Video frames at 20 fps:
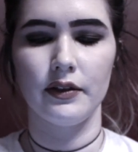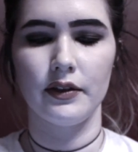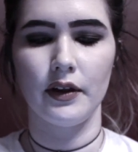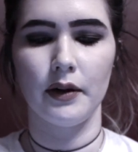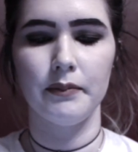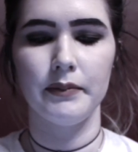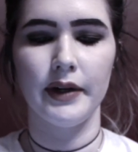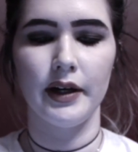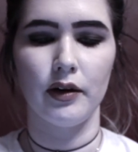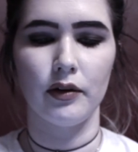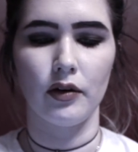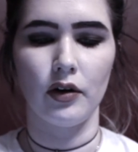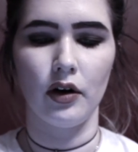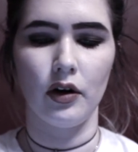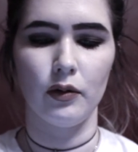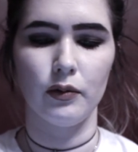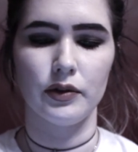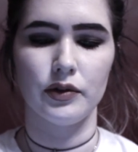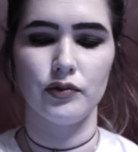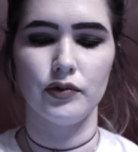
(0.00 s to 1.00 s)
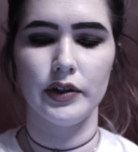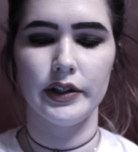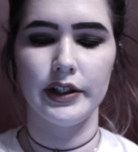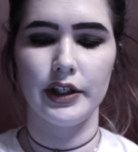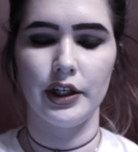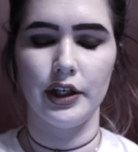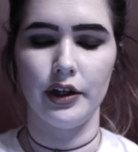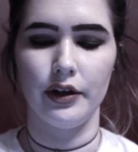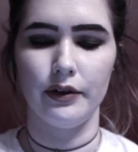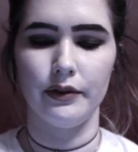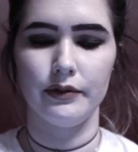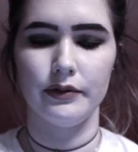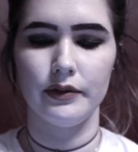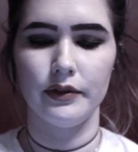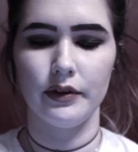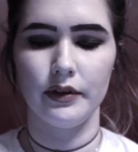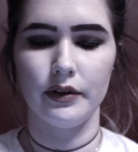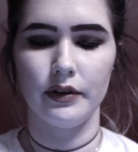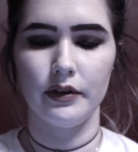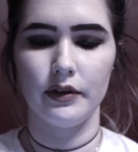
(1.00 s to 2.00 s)
Thumbnail Girl was really cute.
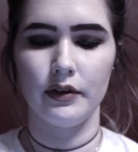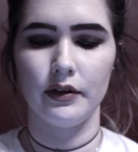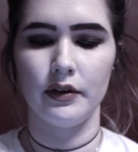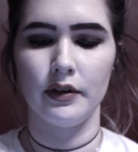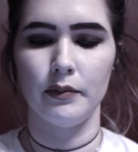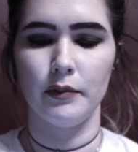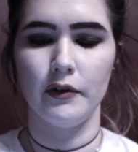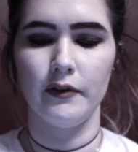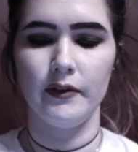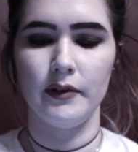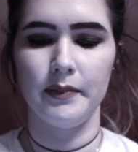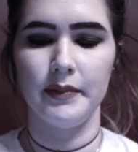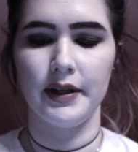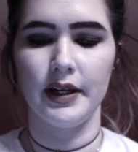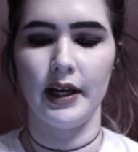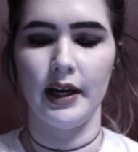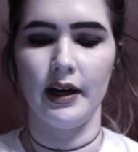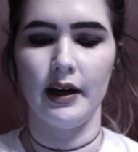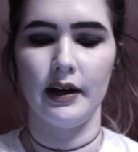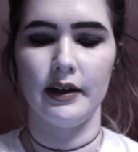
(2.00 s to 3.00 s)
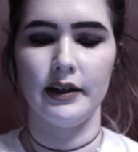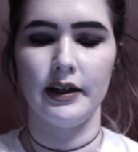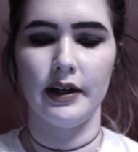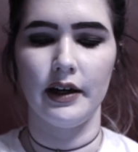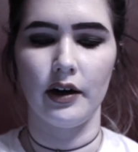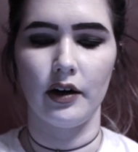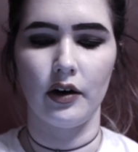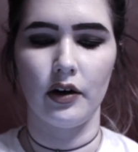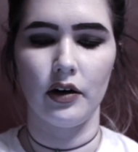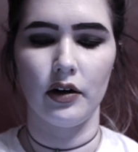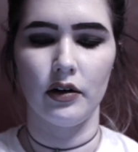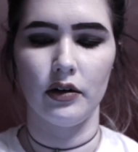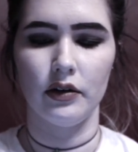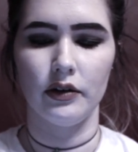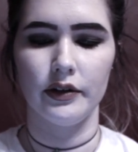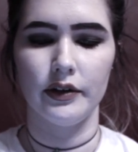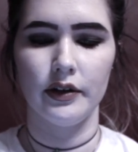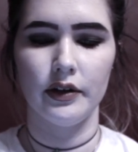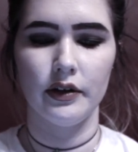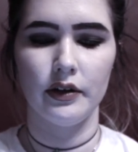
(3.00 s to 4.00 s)
The movie began and I
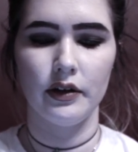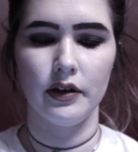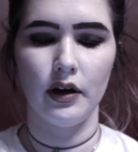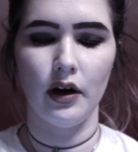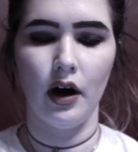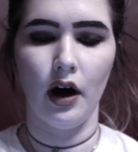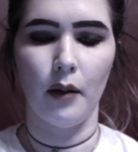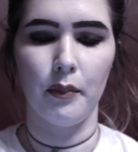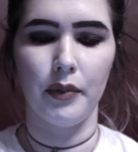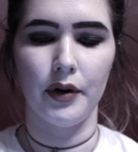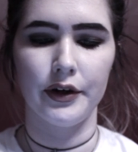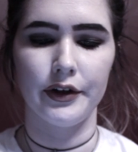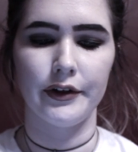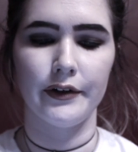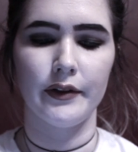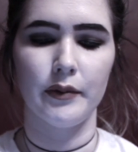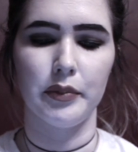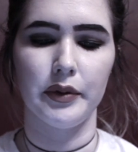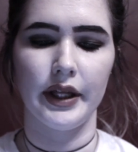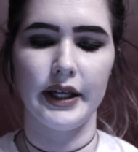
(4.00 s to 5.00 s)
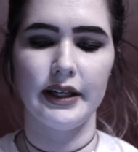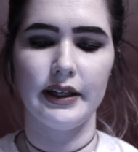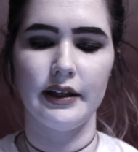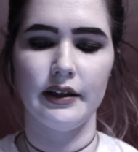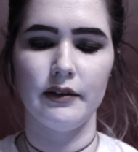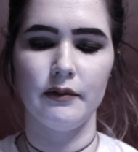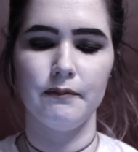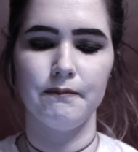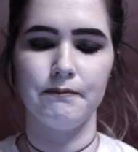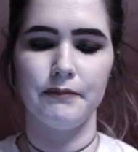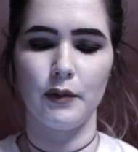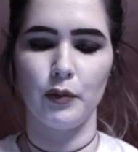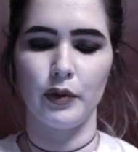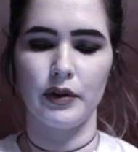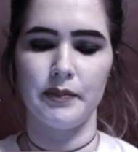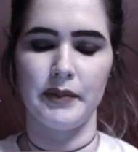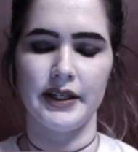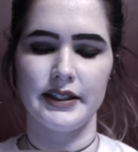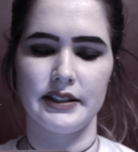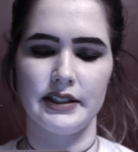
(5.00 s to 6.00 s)
curled up under the blanket
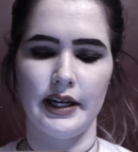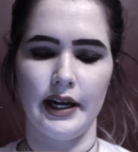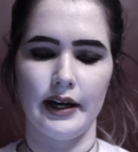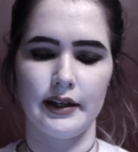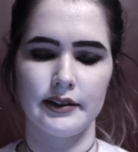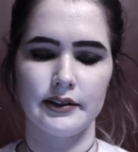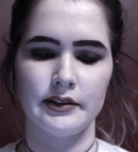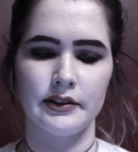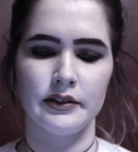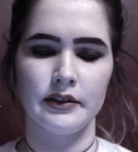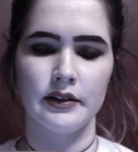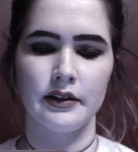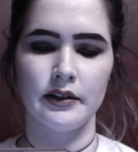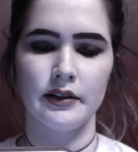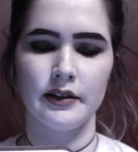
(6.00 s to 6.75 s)
with my snacks.